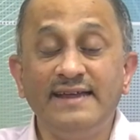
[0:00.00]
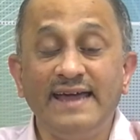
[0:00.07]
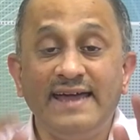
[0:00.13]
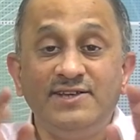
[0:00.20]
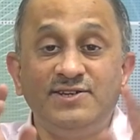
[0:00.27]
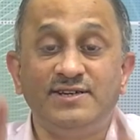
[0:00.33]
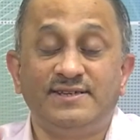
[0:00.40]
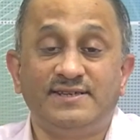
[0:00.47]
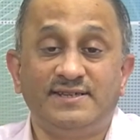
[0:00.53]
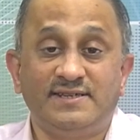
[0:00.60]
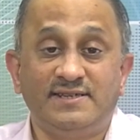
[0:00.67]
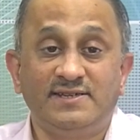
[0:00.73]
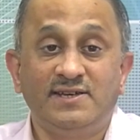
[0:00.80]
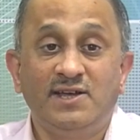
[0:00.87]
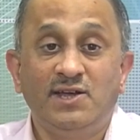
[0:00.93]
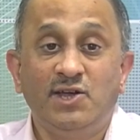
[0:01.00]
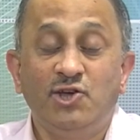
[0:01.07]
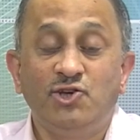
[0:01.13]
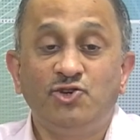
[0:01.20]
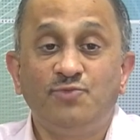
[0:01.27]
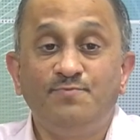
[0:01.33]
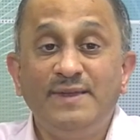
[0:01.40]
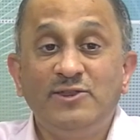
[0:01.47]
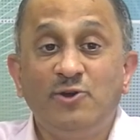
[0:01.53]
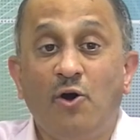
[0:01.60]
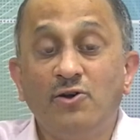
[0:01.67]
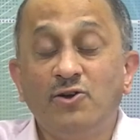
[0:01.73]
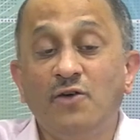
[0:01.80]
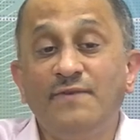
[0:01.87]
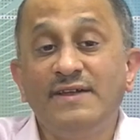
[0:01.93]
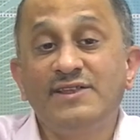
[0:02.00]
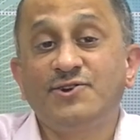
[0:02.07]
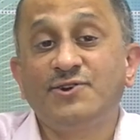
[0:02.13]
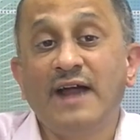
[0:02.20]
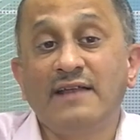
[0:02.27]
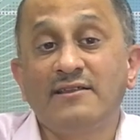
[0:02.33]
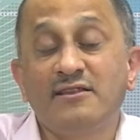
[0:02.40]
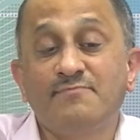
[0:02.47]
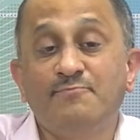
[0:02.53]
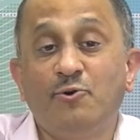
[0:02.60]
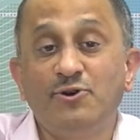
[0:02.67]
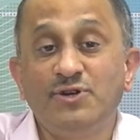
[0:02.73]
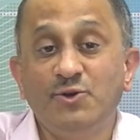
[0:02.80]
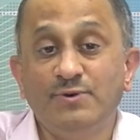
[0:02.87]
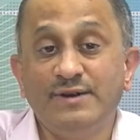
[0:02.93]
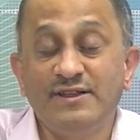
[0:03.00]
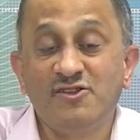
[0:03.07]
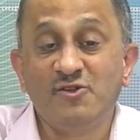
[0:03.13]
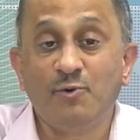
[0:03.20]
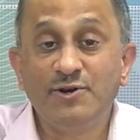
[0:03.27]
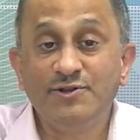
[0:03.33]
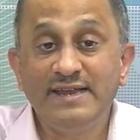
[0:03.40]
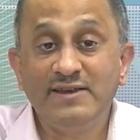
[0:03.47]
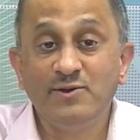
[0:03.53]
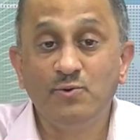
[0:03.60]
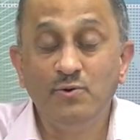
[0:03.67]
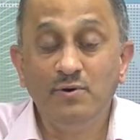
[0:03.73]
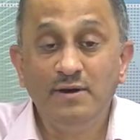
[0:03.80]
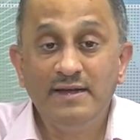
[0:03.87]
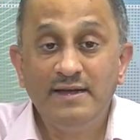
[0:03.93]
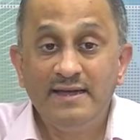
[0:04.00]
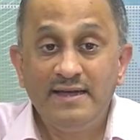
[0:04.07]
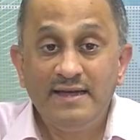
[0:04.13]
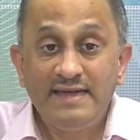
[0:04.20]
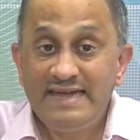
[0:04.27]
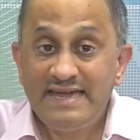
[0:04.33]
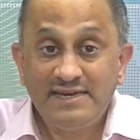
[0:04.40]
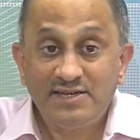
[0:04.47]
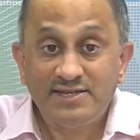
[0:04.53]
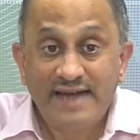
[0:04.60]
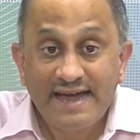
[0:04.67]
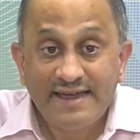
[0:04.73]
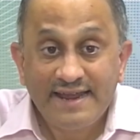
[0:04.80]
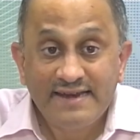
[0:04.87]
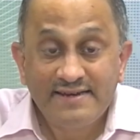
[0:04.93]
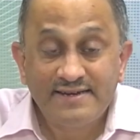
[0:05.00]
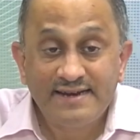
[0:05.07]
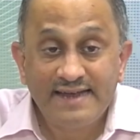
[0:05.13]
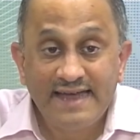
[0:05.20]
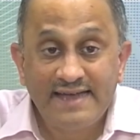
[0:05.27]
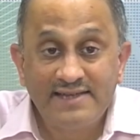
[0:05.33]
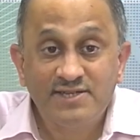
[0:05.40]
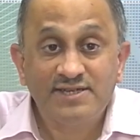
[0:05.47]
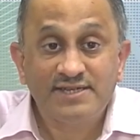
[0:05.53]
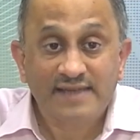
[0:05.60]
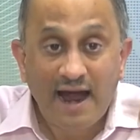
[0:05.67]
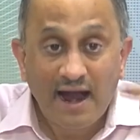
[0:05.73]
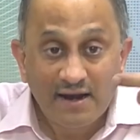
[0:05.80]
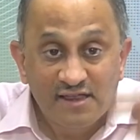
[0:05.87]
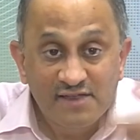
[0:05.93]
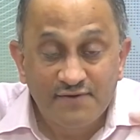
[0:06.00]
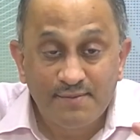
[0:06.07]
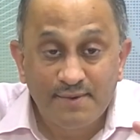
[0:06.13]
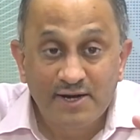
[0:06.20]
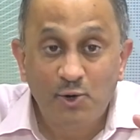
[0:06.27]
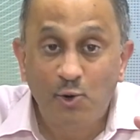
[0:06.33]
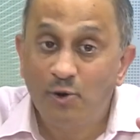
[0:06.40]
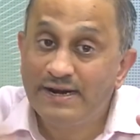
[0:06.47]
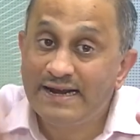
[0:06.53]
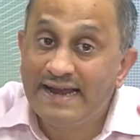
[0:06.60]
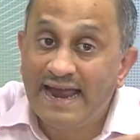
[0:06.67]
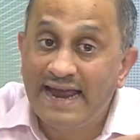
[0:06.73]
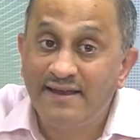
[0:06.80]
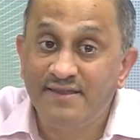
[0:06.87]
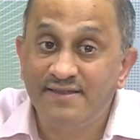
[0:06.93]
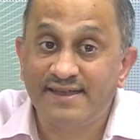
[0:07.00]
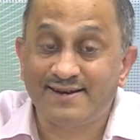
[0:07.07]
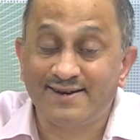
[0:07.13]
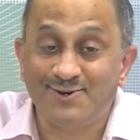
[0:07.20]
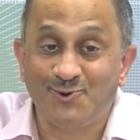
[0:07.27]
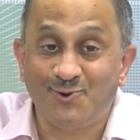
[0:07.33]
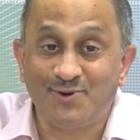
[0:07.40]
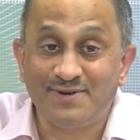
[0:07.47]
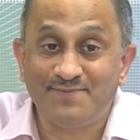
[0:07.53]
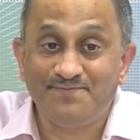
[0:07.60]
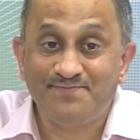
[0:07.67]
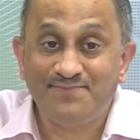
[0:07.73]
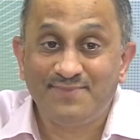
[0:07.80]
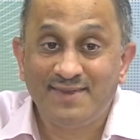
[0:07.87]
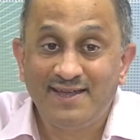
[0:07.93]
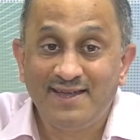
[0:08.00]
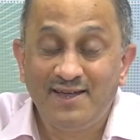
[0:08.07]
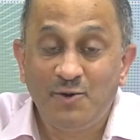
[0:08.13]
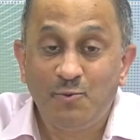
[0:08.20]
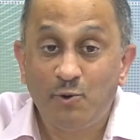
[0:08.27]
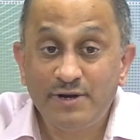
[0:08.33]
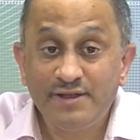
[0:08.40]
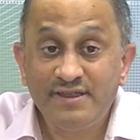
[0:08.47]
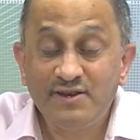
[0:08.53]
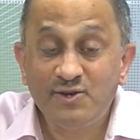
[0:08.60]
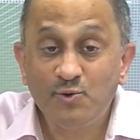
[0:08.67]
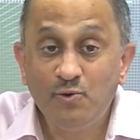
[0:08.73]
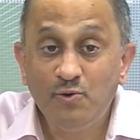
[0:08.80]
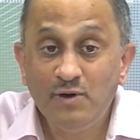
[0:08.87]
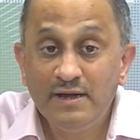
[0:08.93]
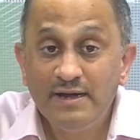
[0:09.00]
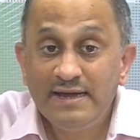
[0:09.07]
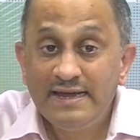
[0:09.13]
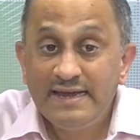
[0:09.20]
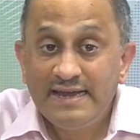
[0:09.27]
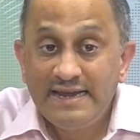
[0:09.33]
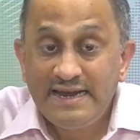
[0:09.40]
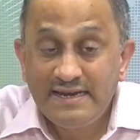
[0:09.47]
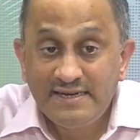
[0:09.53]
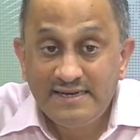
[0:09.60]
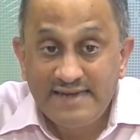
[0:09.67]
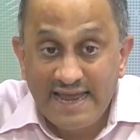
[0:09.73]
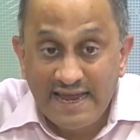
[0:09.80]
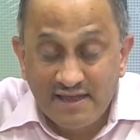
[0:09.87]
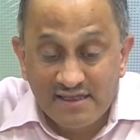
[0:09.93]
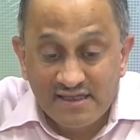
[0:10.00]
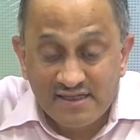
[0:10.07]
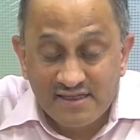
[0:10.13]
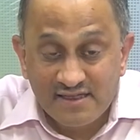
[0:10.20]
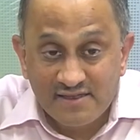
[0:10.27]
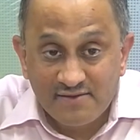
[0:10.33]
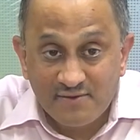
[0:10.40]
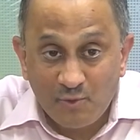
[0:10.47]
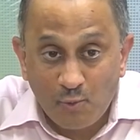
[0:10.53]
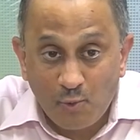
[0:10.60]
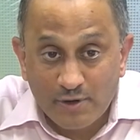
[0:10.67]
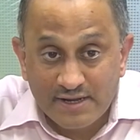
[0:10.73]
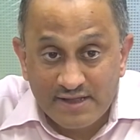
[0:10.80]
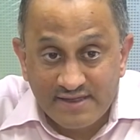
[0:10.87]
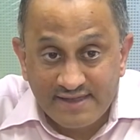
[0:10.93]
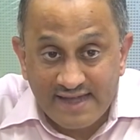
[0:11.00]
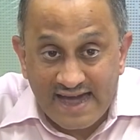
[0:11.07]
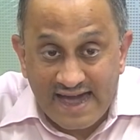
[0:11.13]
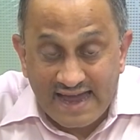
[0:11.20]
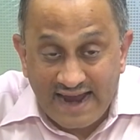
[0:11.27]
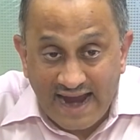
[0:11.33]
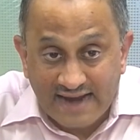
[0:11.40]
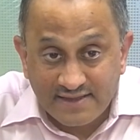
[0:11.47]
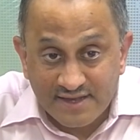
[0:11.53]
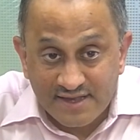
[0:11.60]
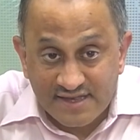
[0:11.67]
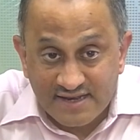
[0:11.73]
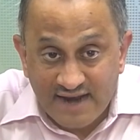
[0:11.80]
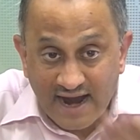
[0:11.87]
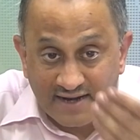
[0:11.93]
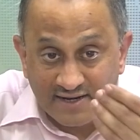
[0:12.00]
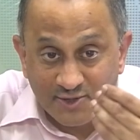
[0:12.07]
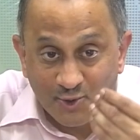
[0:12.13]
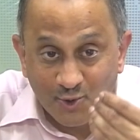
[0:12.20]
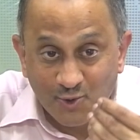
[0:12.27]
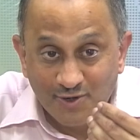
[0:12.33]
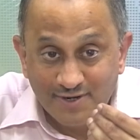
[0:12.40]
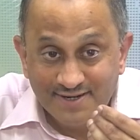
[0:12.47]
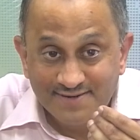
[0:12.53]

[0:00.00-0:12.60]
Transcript: edges should be thought of as transport units. So, what do they do? Each directed edge starts from a node and ends at a node. What does it do? It takes what is there at the start node,